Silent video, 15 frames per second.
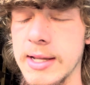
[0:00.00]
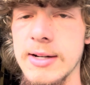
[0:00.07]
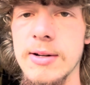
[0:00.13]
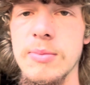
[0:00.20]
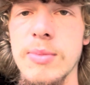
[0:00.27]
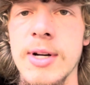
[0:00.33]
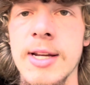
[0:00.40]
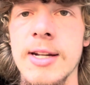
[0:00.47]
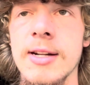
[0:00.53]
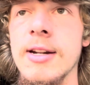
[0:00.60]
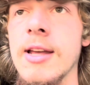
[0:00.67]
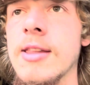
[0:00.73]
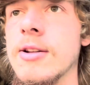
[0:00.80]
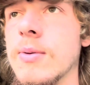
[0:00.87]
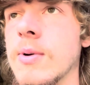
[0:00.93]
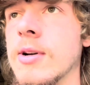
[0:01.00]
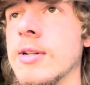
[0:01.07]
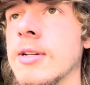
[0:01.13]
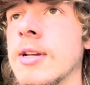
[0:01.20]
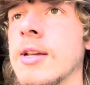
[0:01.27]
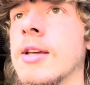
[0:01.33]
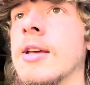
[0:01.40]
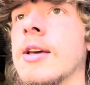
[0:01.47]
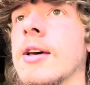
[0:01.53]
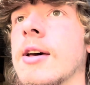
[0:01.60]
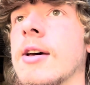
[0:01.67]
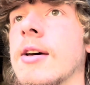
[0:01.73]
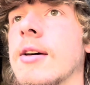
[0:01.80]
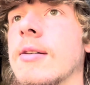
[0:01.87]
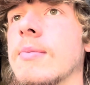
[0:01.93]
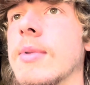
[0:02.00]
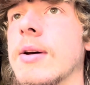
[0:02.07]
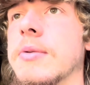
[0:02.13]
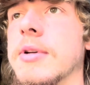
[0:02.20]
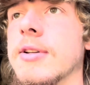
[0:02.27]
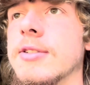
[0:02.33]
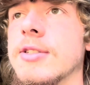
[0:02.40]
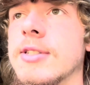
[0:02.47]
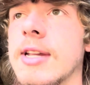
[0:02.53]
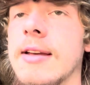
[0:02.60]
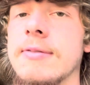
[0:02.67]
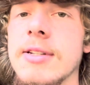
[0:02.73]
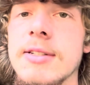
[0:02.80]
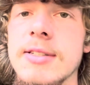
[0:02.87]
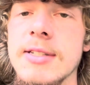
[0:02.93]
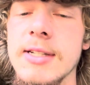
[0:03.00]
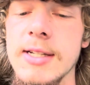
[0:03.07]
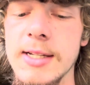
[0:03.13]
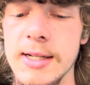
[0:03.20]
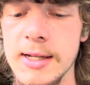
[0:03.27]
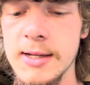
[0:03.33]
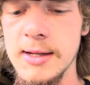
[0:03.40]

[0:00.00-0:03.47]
on bringing another one, but we'll just have to see